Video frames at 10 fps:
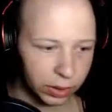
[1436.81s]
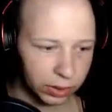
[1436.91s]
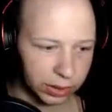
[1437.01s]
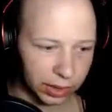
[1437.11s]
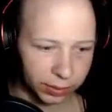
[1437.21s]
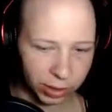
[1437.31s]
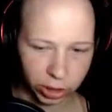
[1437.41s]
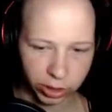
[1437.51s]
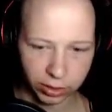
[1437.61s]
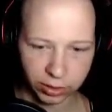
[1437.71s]
Sadly, my
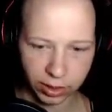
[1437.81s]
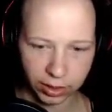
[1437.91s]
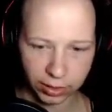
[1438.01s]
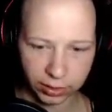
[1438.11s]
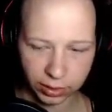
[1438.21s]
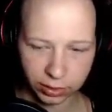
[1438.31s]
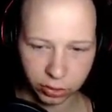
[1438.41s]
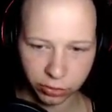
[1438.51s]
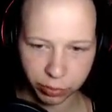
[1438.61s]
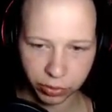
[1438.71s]
engineer died. I could
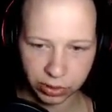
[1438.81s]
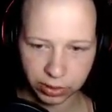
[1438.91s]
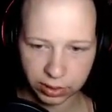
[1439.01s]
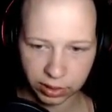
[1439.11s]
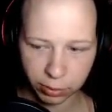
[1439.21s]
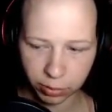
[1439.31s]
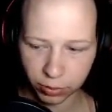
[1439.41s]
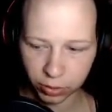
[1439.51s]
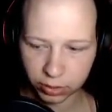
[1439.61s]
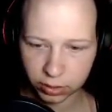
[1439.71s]
have put at least an ammo
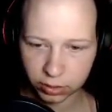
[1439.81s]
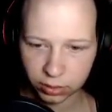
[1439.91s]
box.